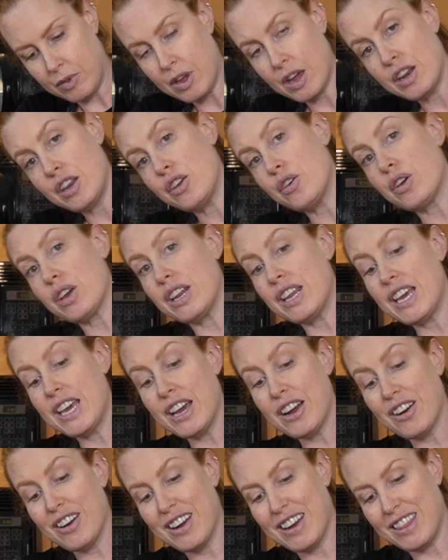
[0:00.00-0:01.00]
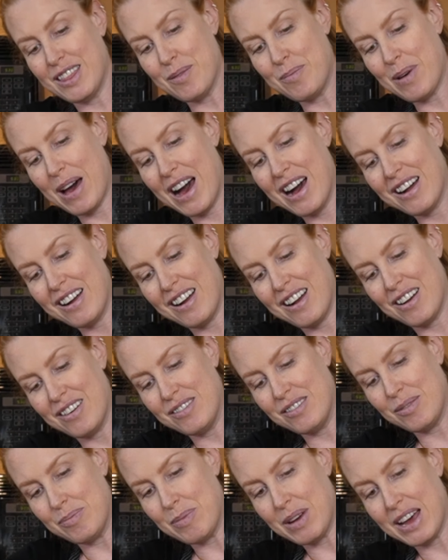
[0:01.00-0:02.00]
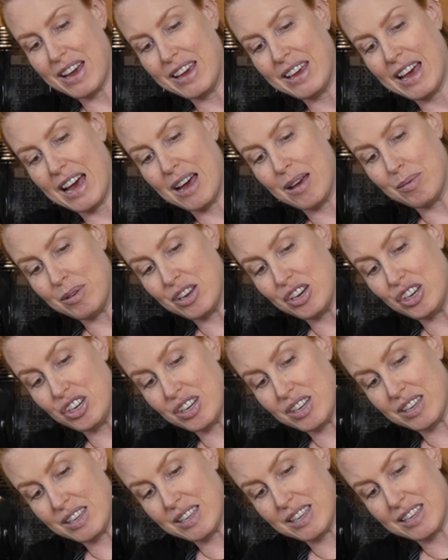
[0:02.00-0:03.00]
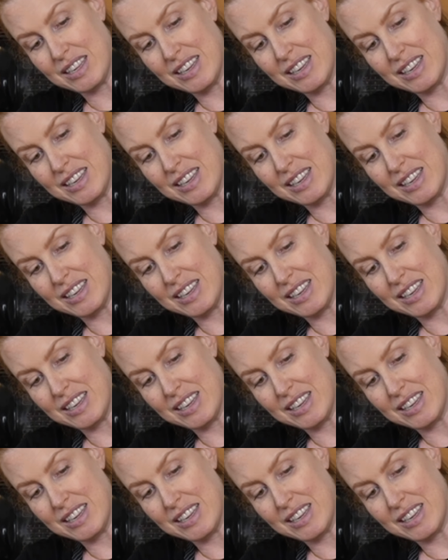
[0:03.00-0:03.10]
And you can hear in the background my cabbage is